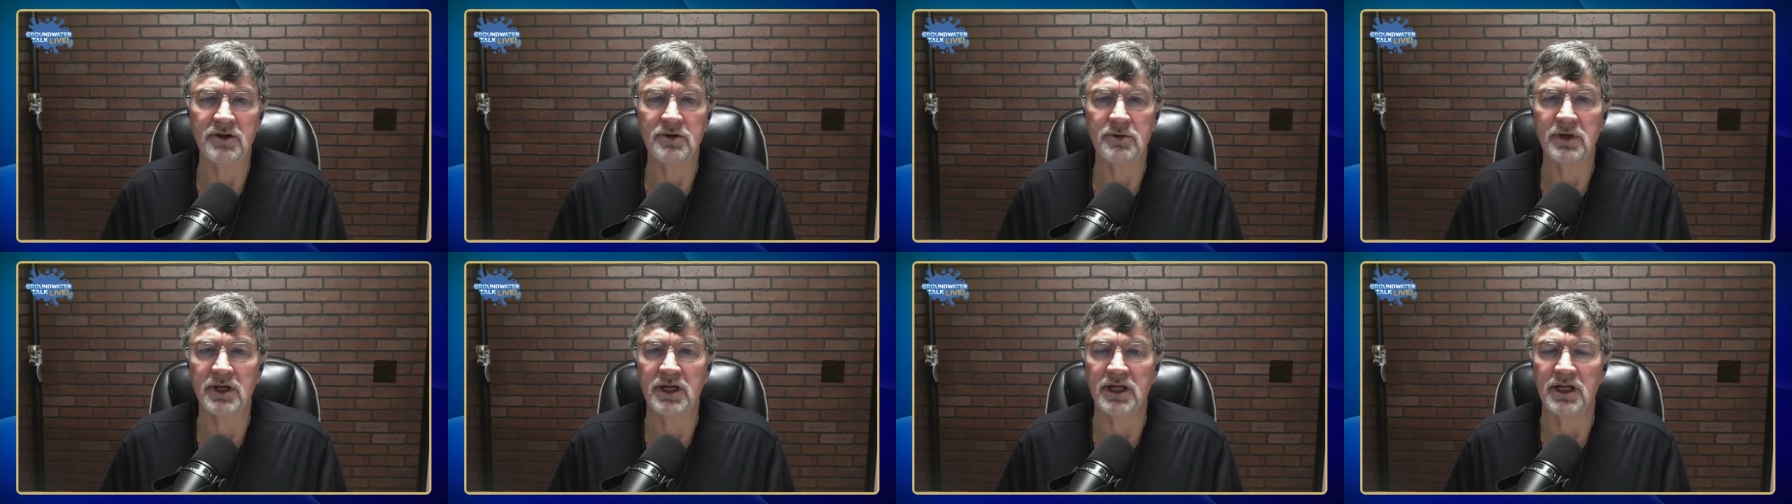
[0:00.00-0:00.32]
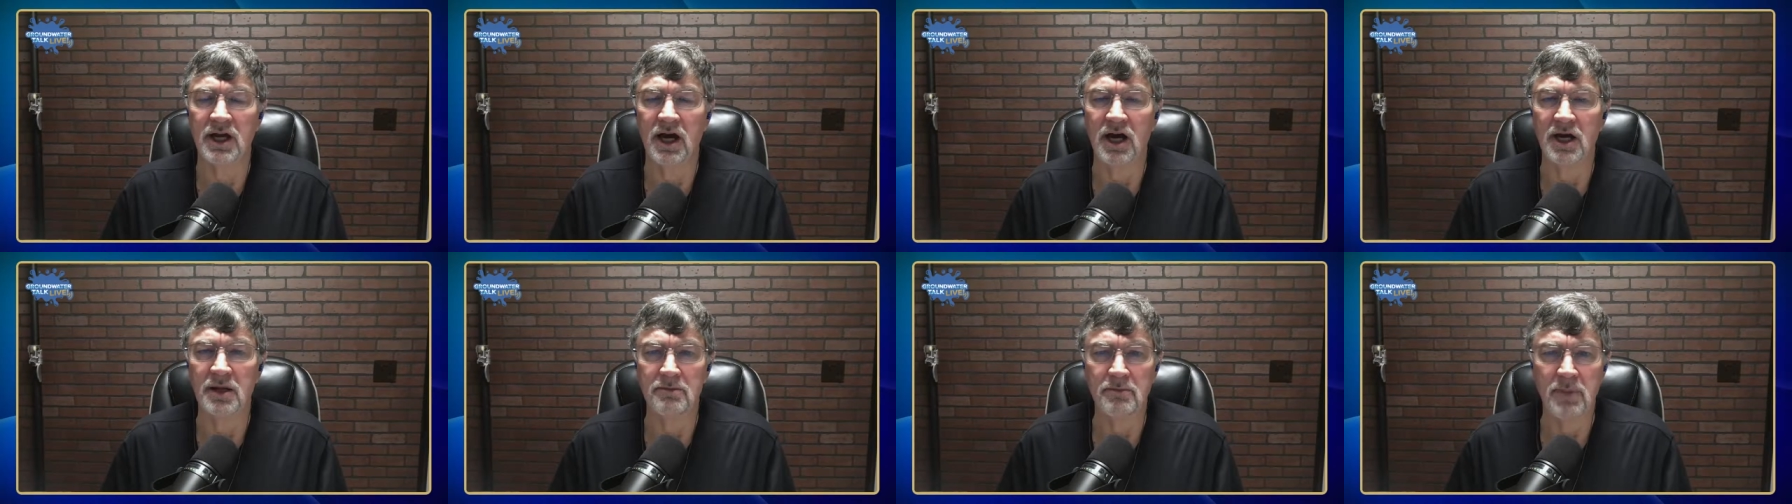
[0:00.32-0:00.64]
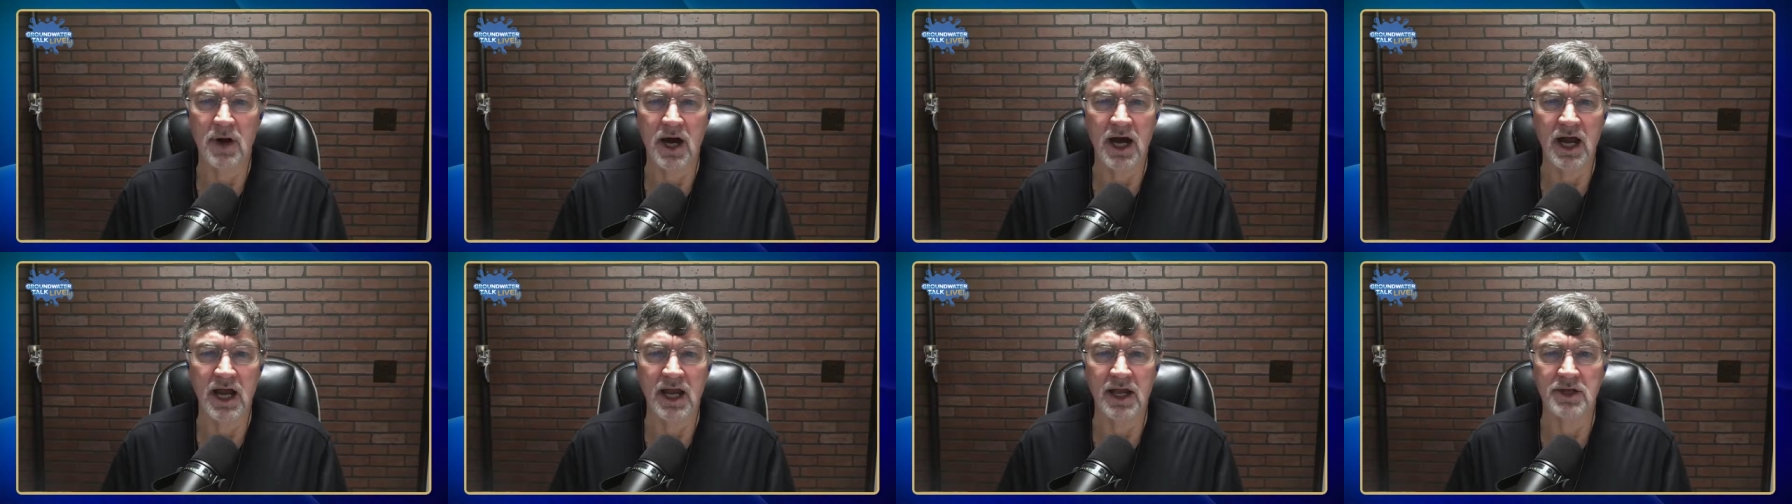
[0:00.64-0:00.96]
kind of doing
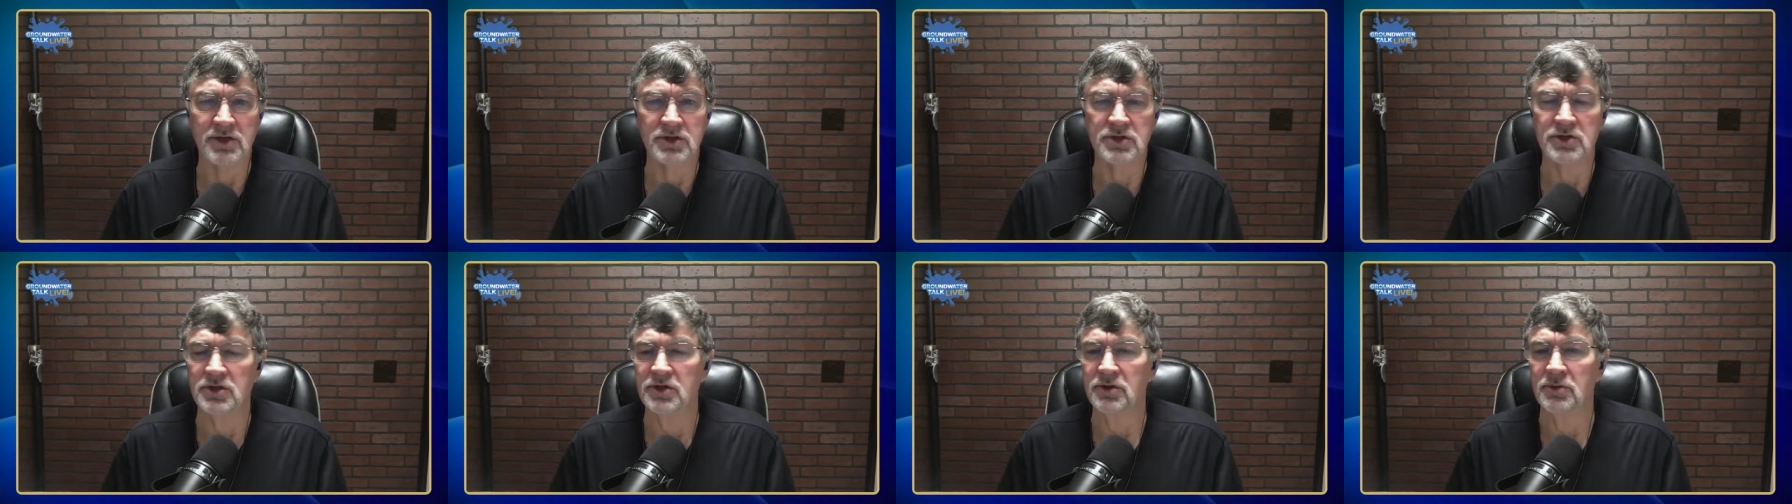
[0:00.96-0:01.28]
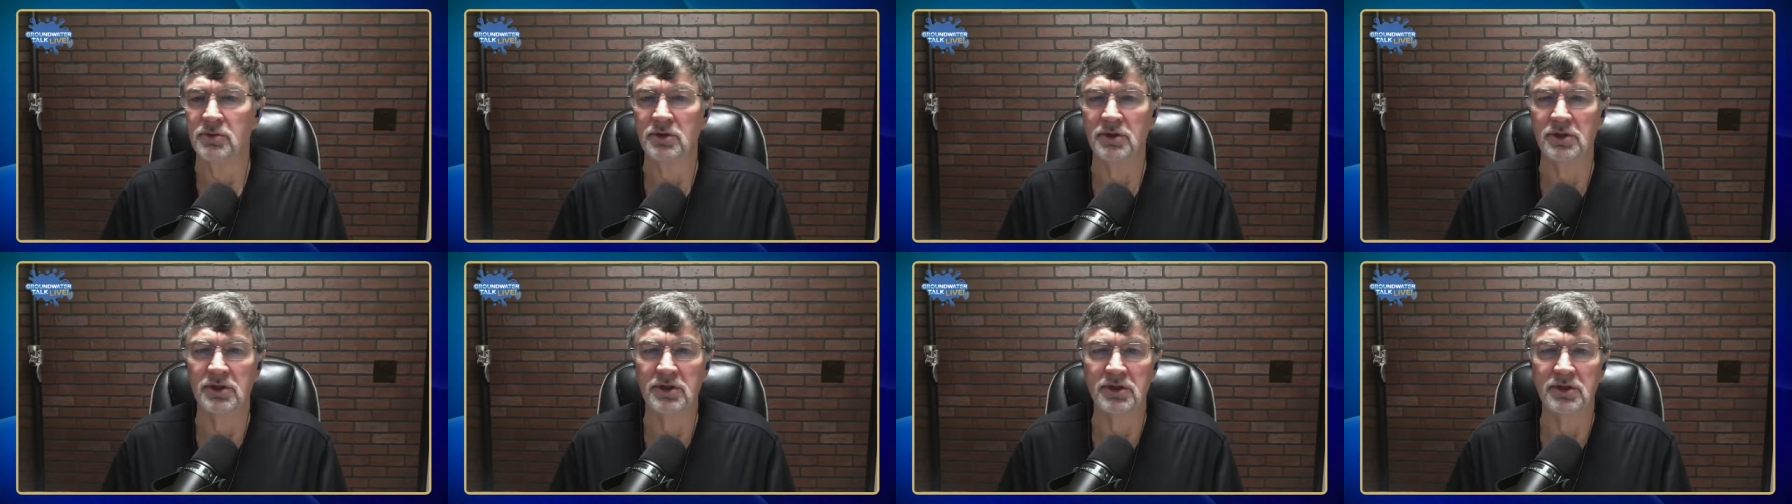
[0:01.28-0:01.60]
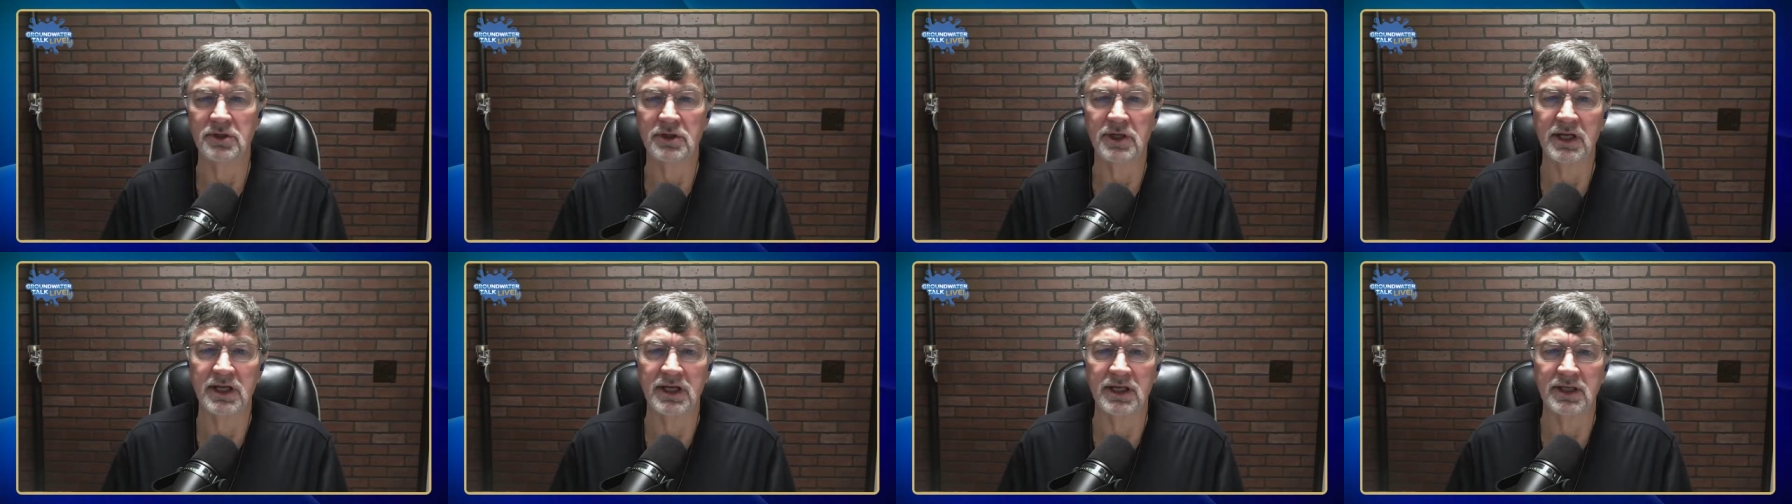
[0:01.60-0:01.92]
it unbiased. You're
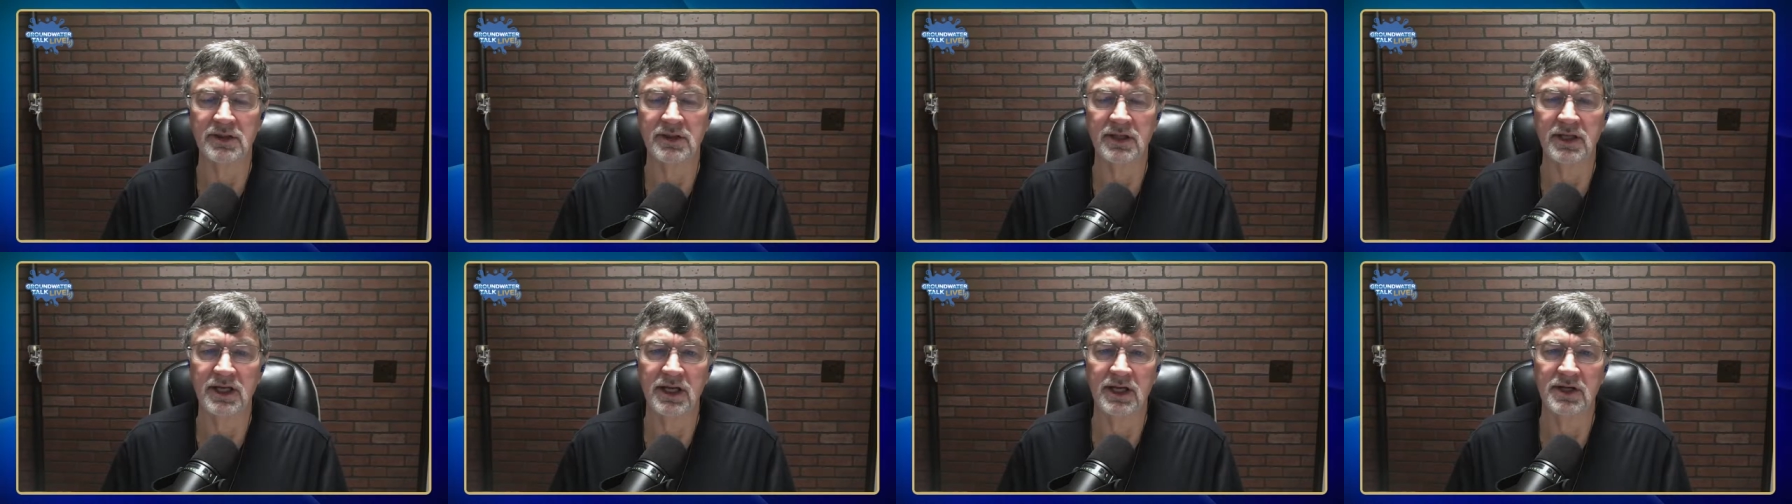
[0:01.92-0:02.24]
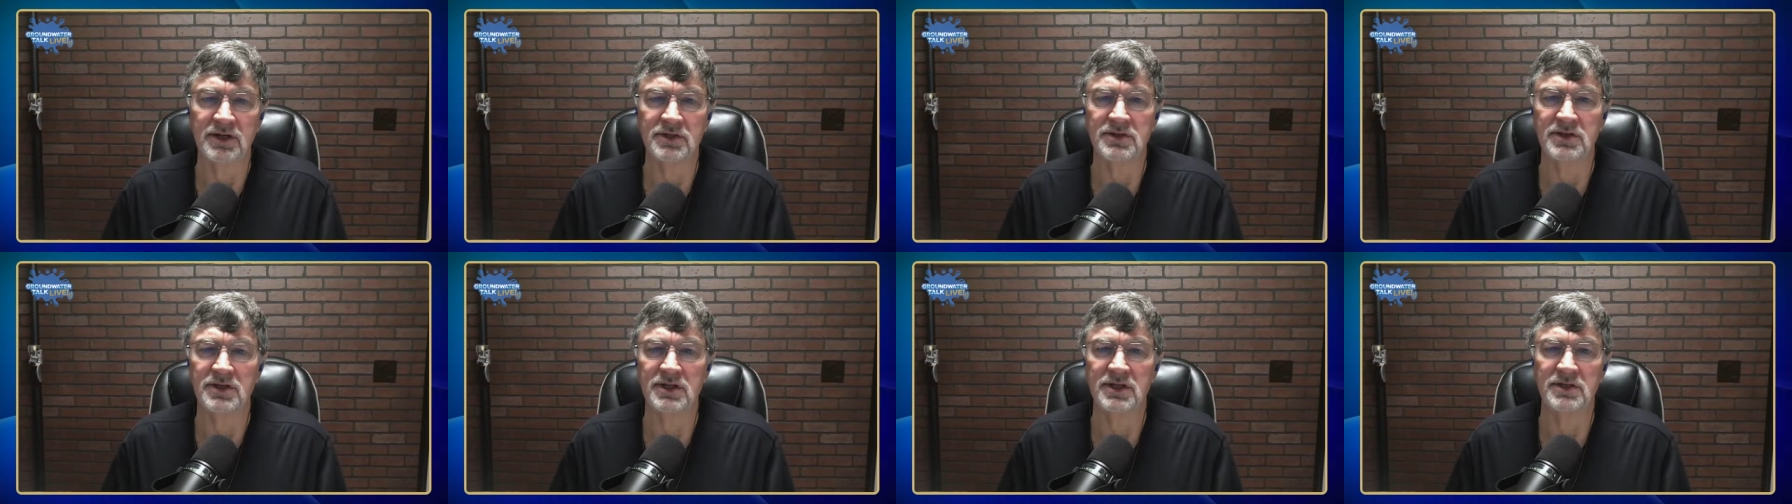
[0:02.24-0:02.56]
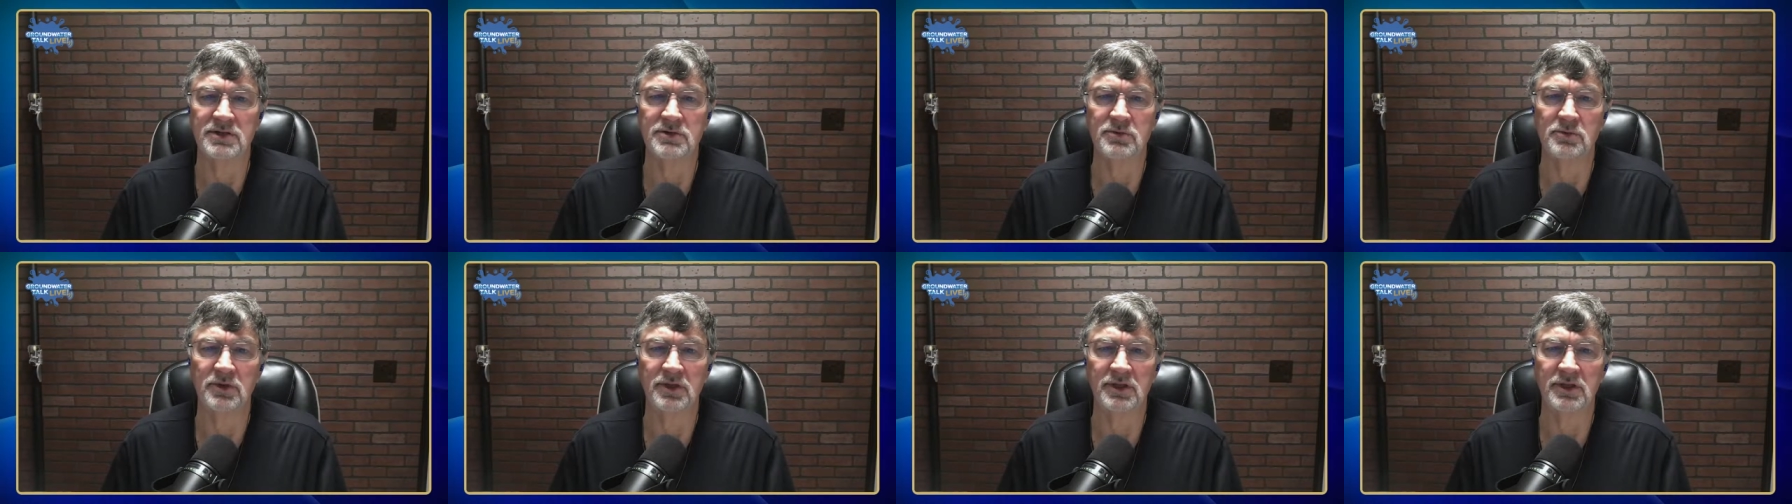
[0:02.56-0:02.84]
really looking at things,